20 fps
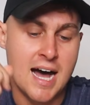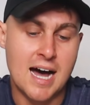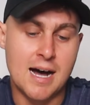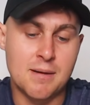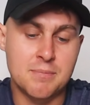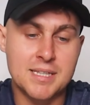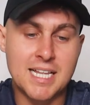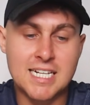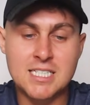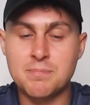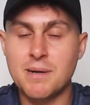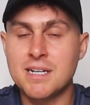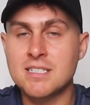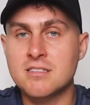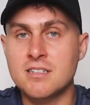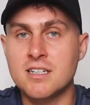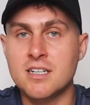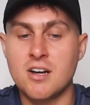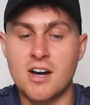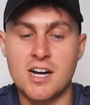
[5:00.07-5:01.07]
But that's
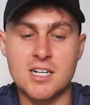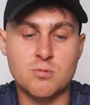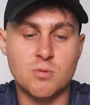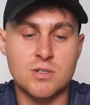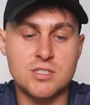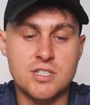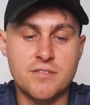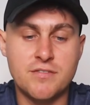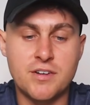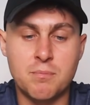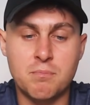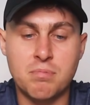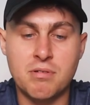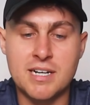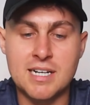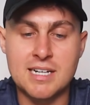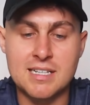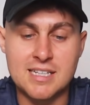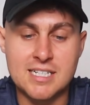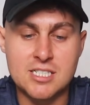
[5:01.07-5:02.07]
basically it, guys. Once you've
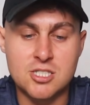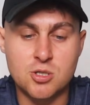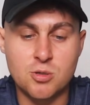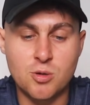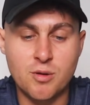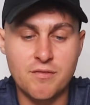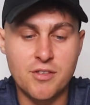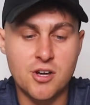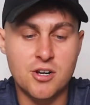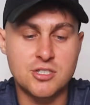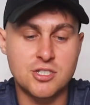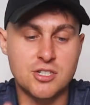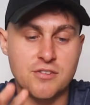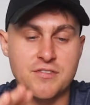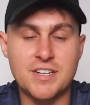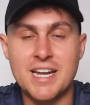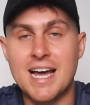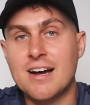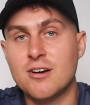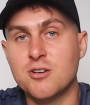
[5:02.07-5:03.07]
completed at least 2 of those,
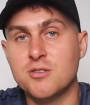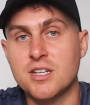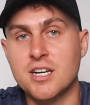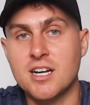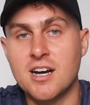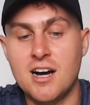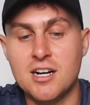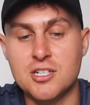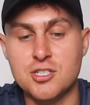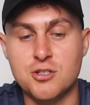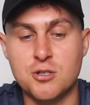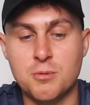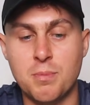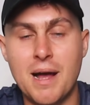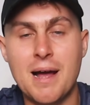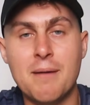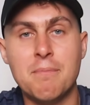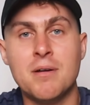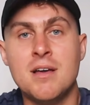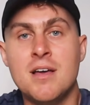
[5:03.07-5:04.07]
you've now got the CarTube
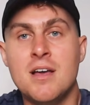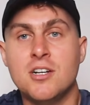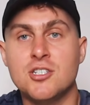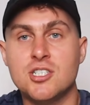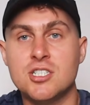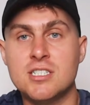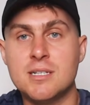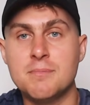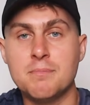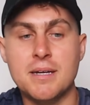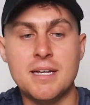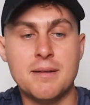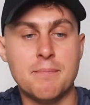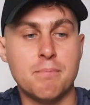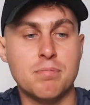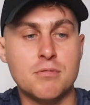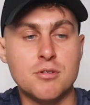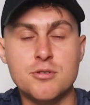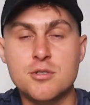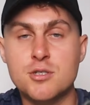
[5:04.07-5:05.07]
app. Just
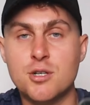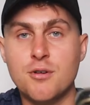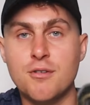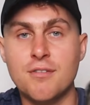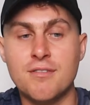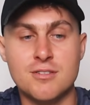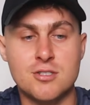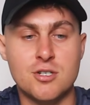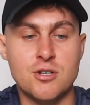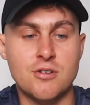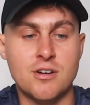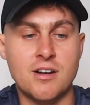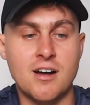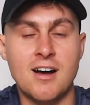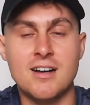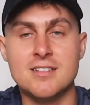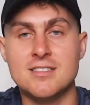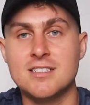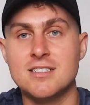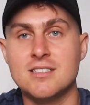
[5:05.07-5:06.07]
simply Bluetooth to your
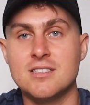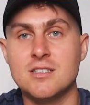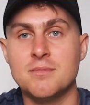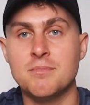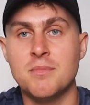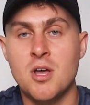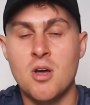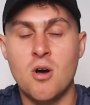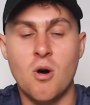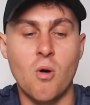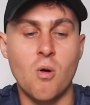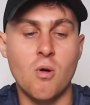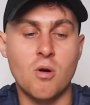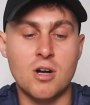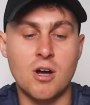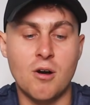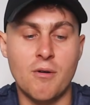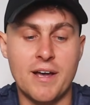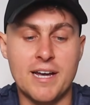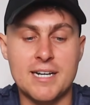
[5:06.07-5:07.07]
car system,
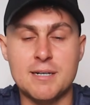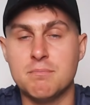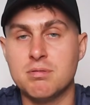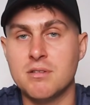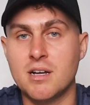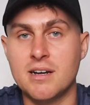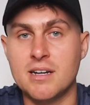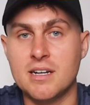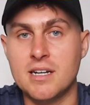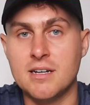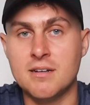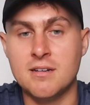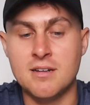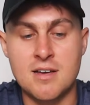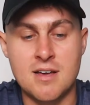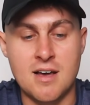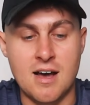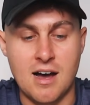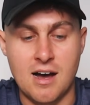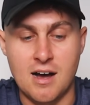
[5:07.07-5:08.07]
or go ahead and plug it in
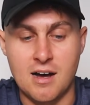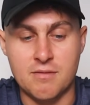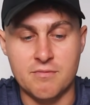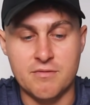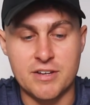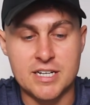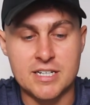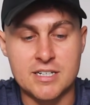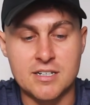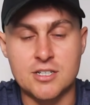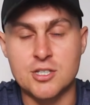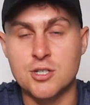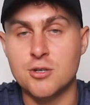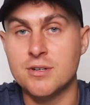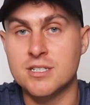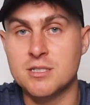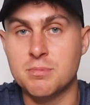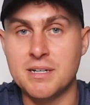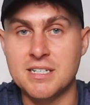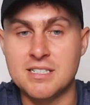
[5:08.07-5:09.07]
via
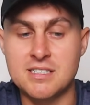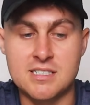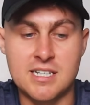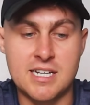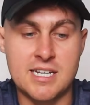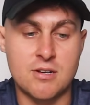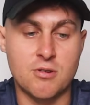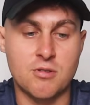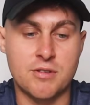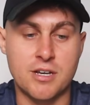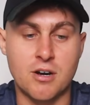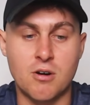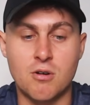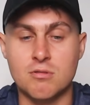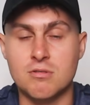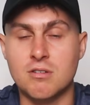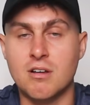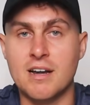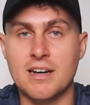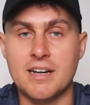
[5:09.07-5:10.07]
USB-C or the
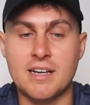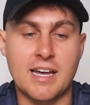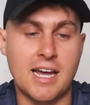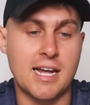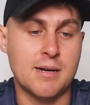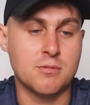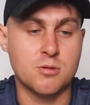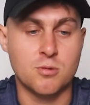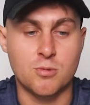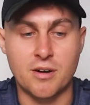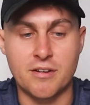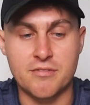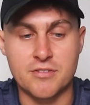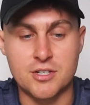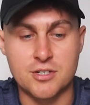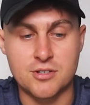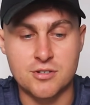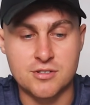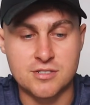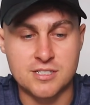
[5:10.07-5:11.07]
old lightning cable, whatever
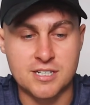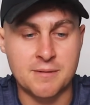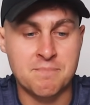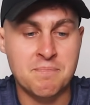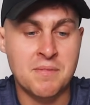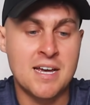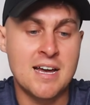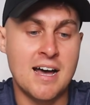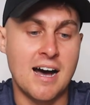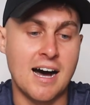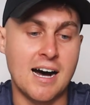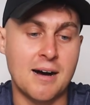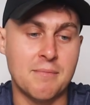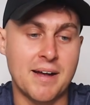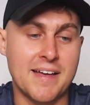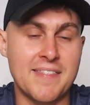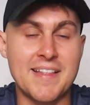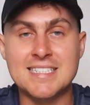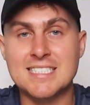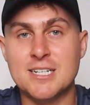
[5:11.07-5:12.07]
you're using.
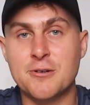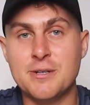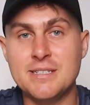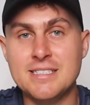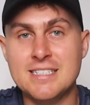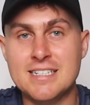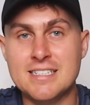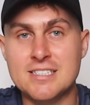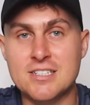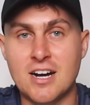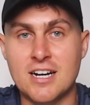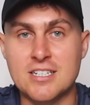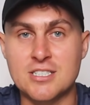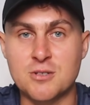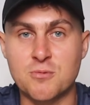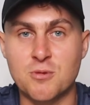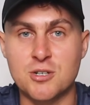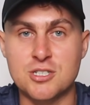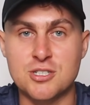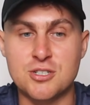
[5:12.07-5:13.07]
And that's how easy it is, guys.
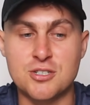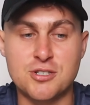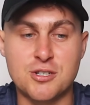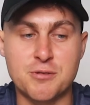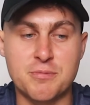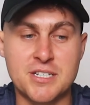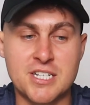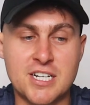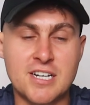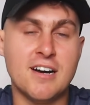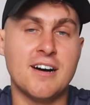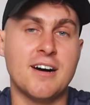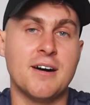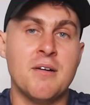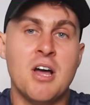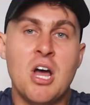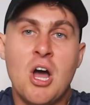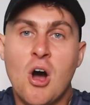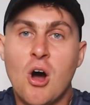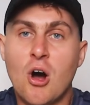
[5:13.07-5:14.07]
You can watch YouTube in your
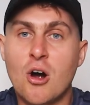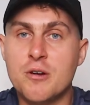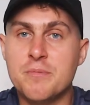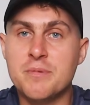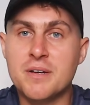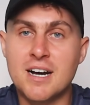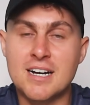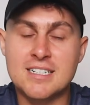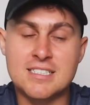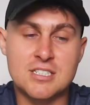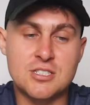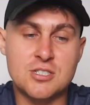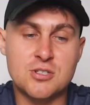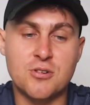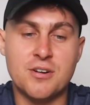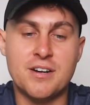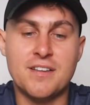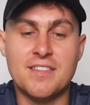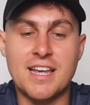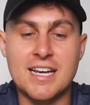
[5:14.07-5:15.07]
car. Hope you guys
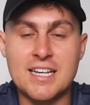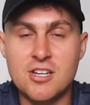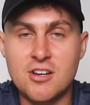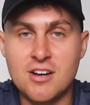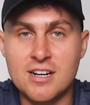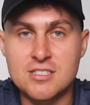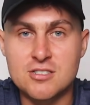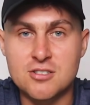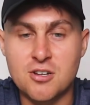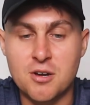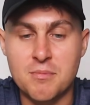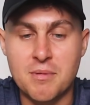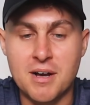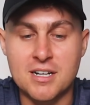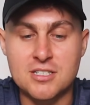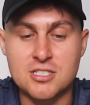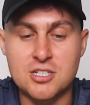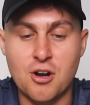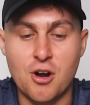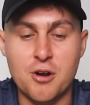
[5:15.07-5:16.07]
enjoyed. Thank you guys so
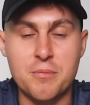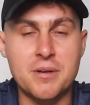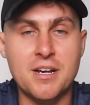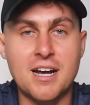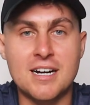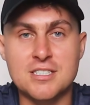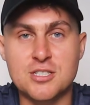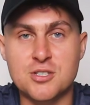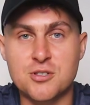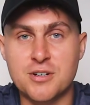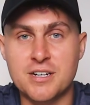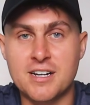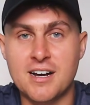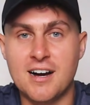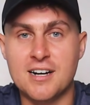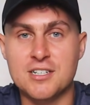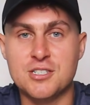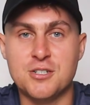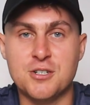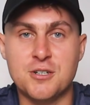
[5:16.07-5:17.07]
much. Hope you guys enjoyed
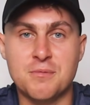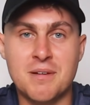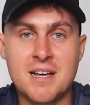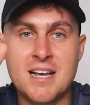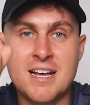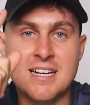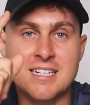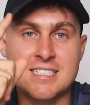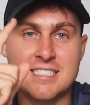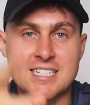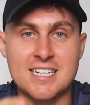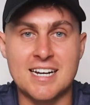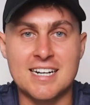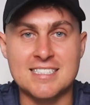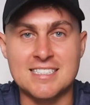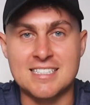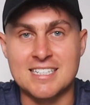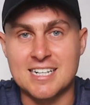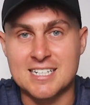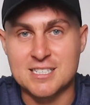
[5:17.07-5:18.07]
CarTube. See you
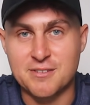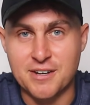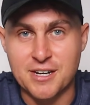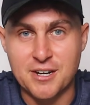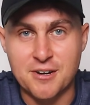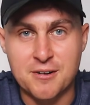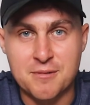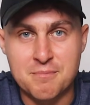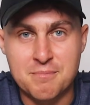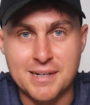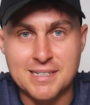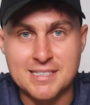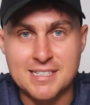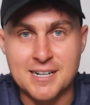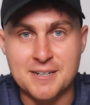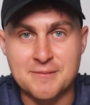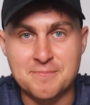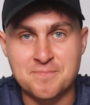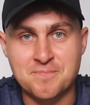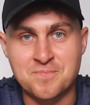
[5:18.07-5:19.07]
guys in the next video. Peace
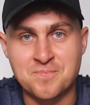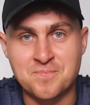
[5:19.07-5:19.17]
out.